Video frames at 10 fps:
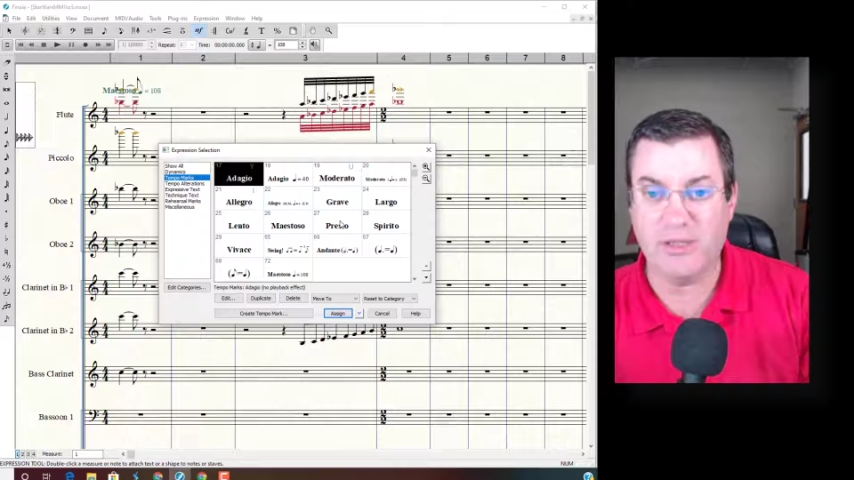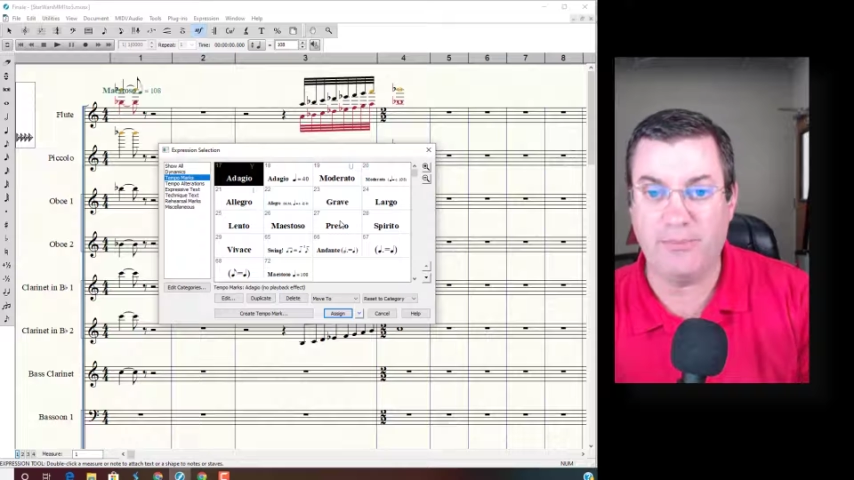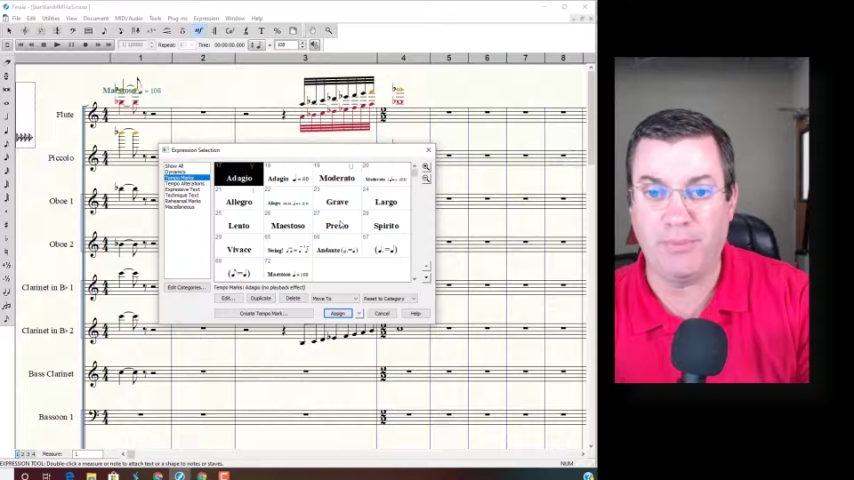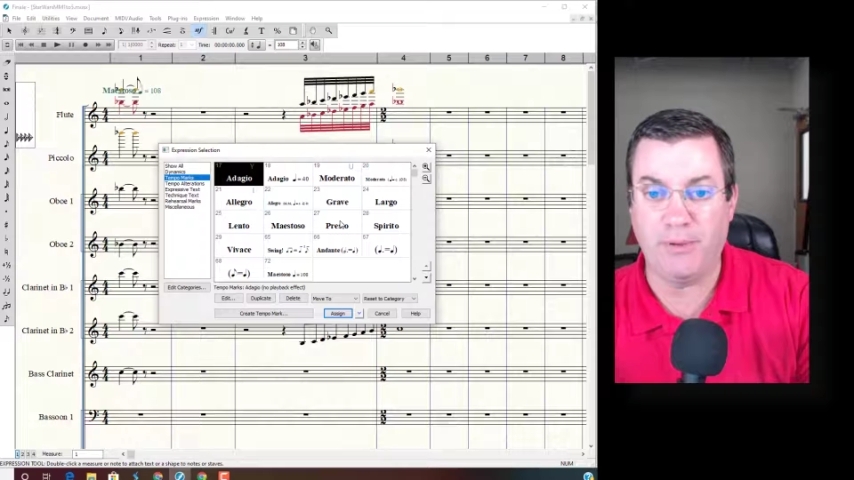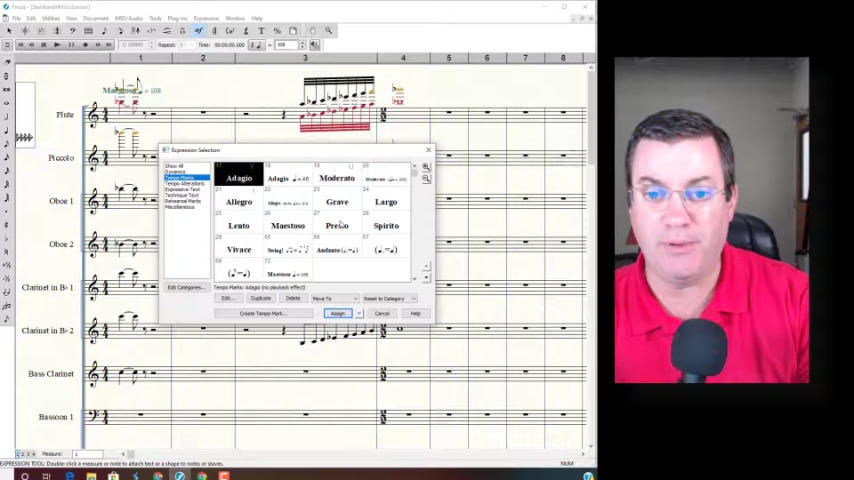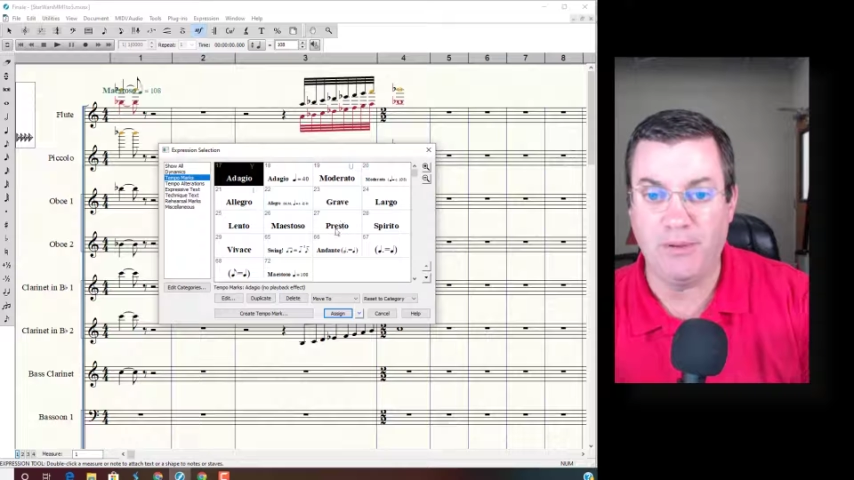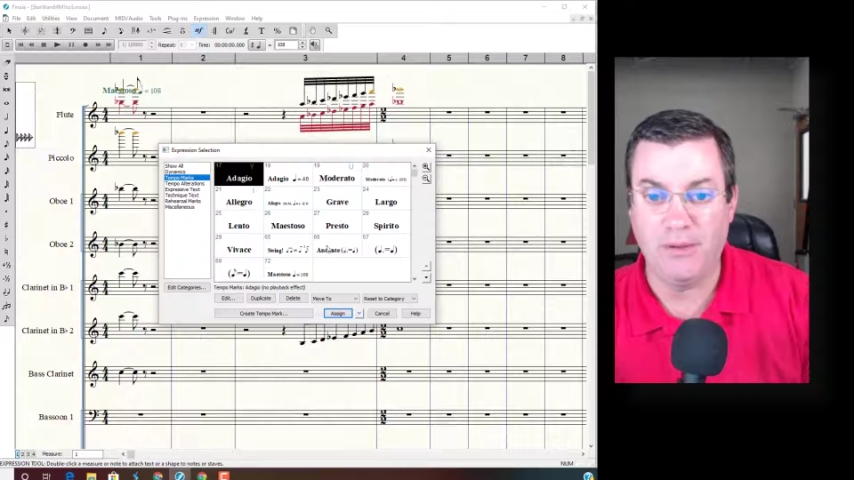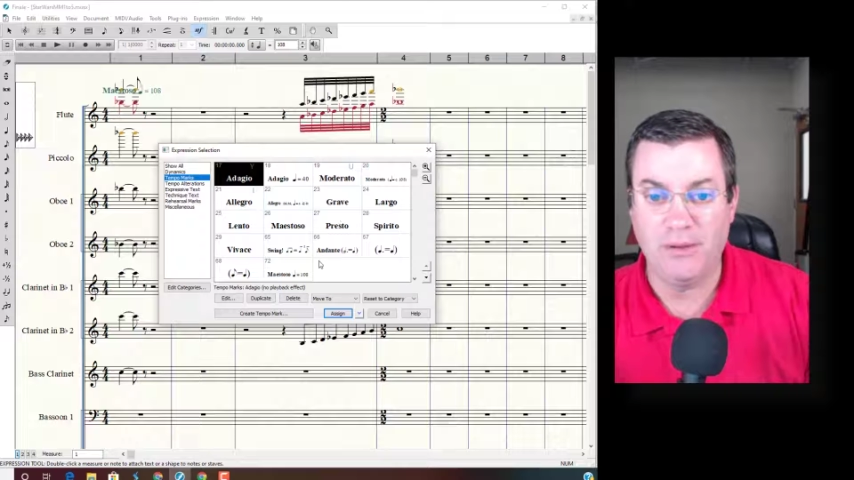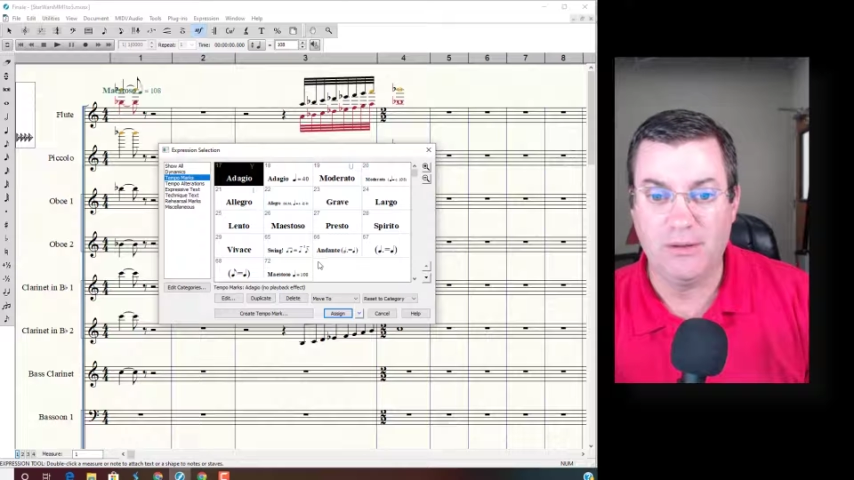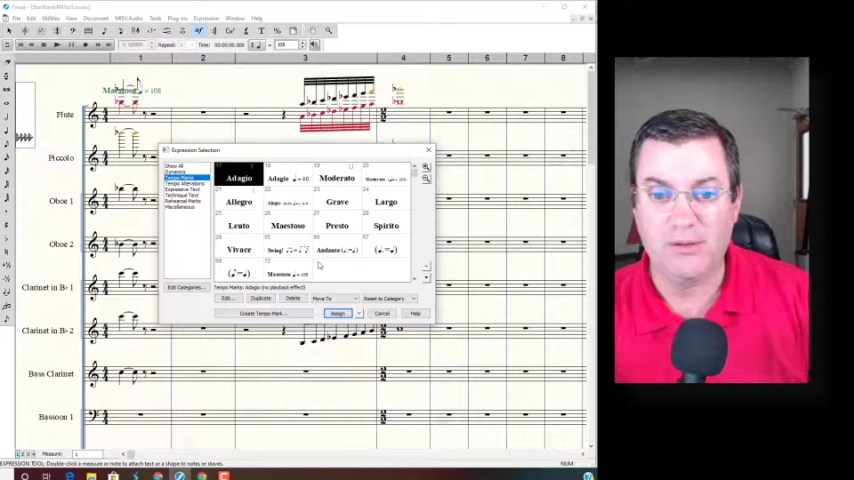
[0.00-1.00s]
tempo.
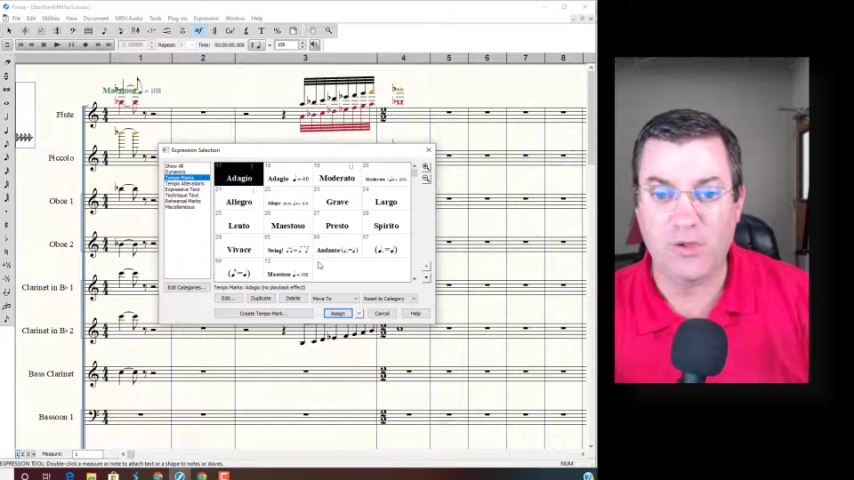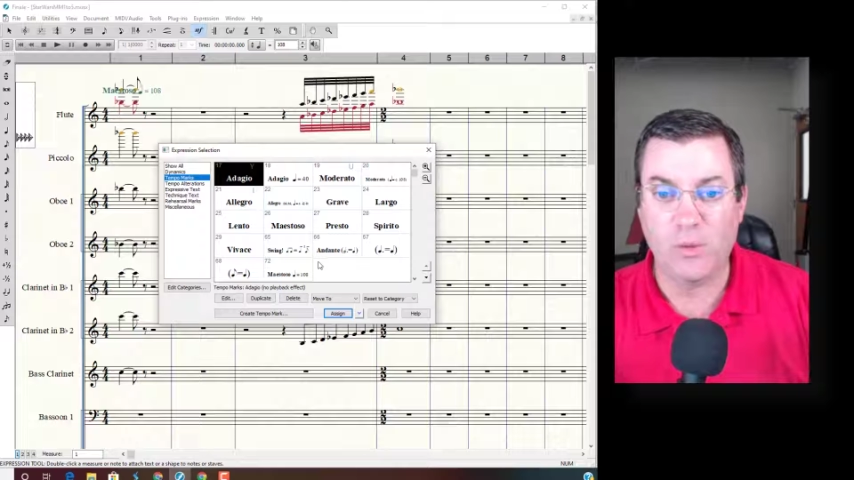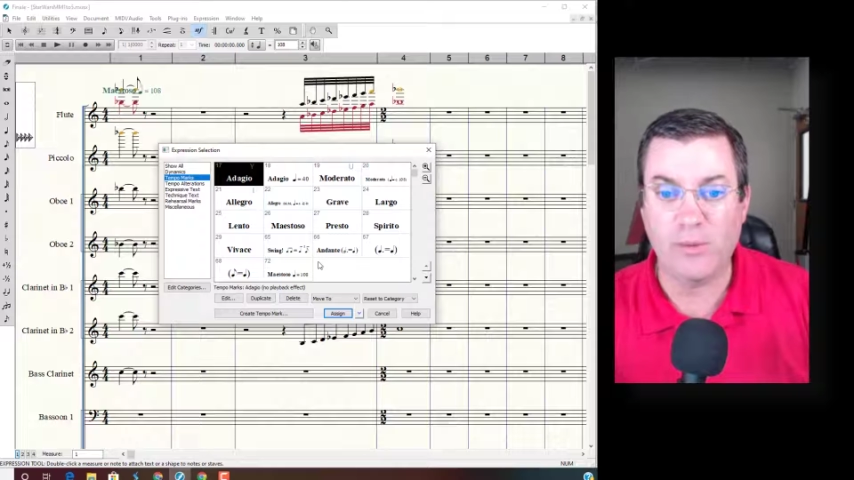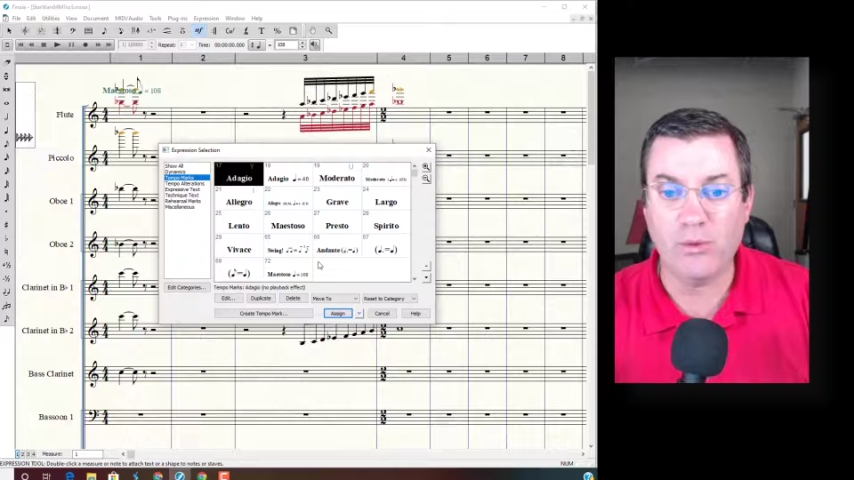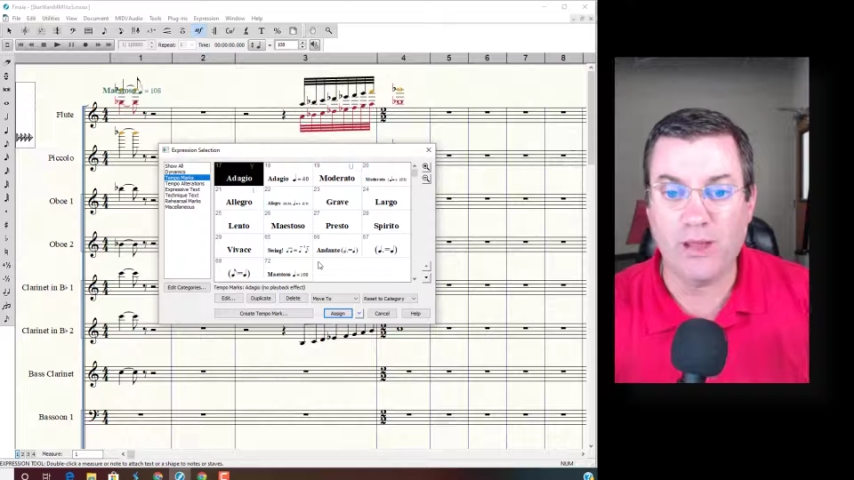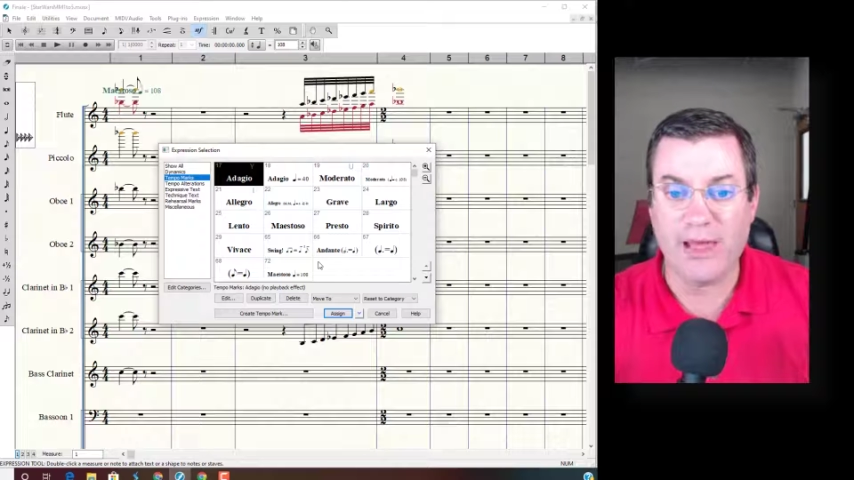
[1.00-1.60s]
So we